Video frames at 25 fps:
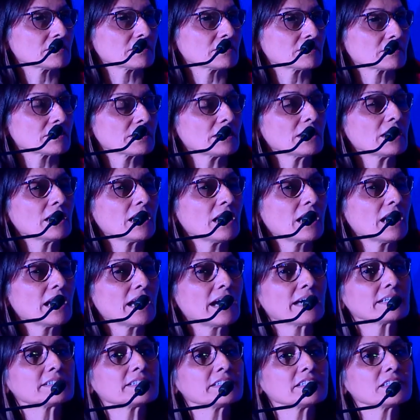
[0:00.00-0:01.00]
Okay?
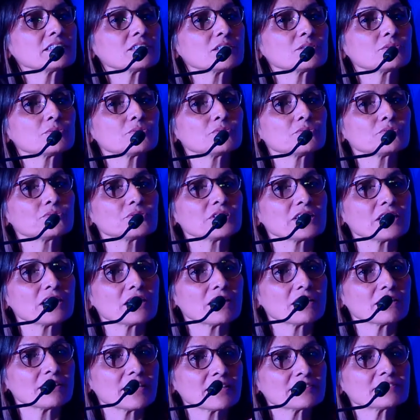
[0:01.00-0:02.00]
I think
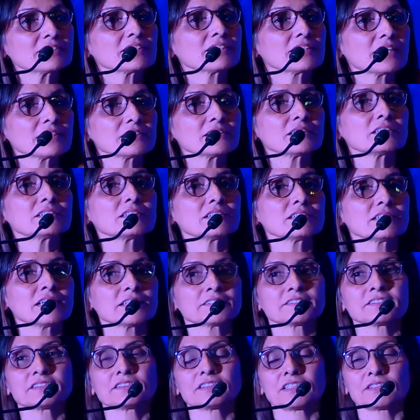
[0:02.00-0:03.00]
we, that's another
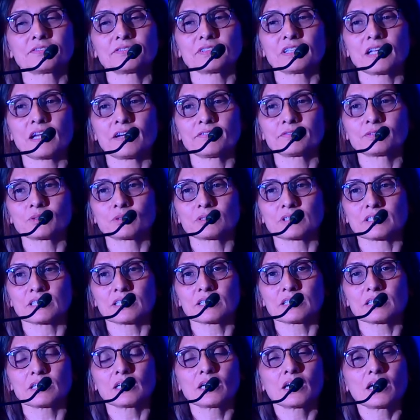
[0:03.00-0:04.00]
lesson that we have to
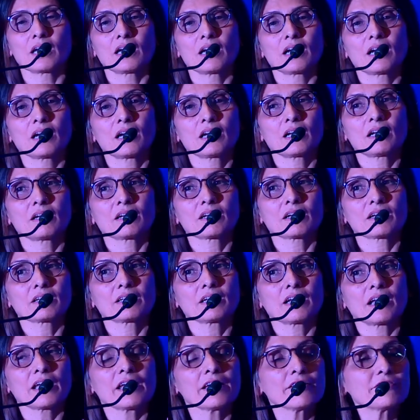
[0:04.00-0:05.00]
take.
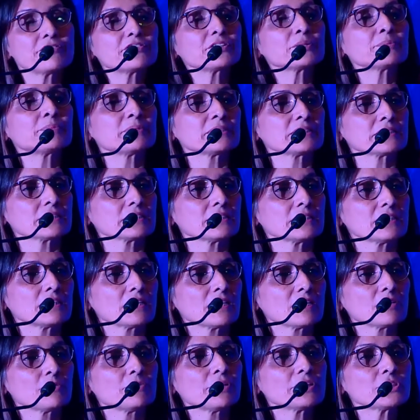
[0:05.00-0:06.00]
Everybody,
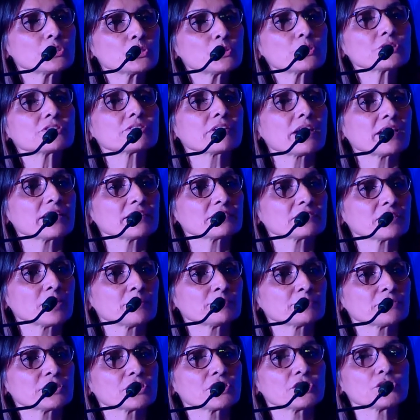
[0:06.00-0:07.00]
when you're trying
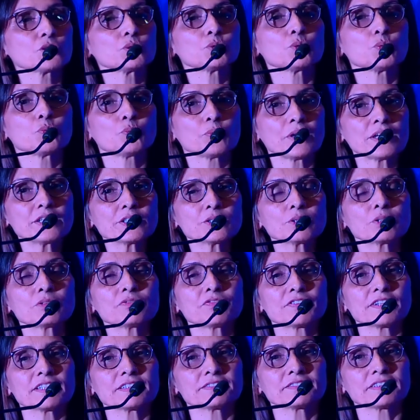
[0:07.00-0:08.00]
something new, when you're
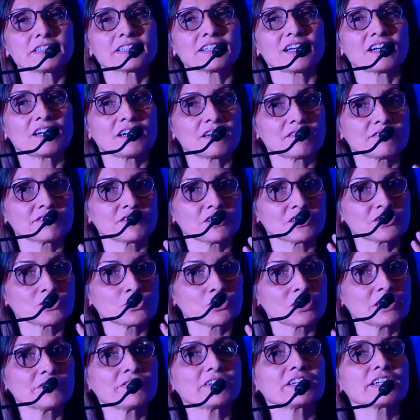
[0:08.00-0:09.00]
facing, a, when
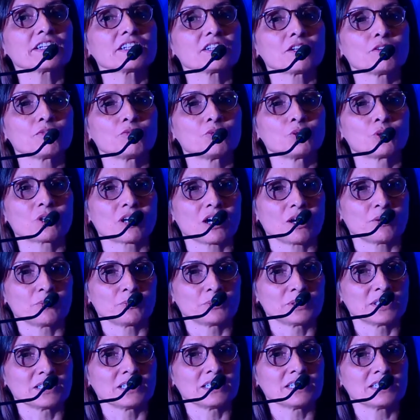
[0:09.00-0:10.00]
you're living in a VUCA
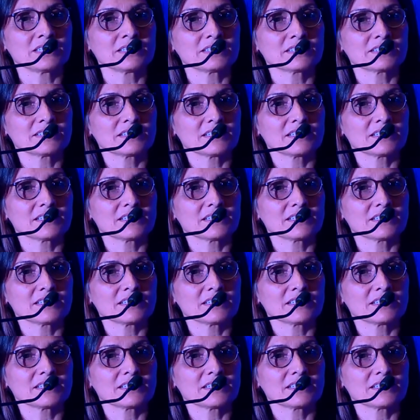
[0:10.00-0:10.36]
world,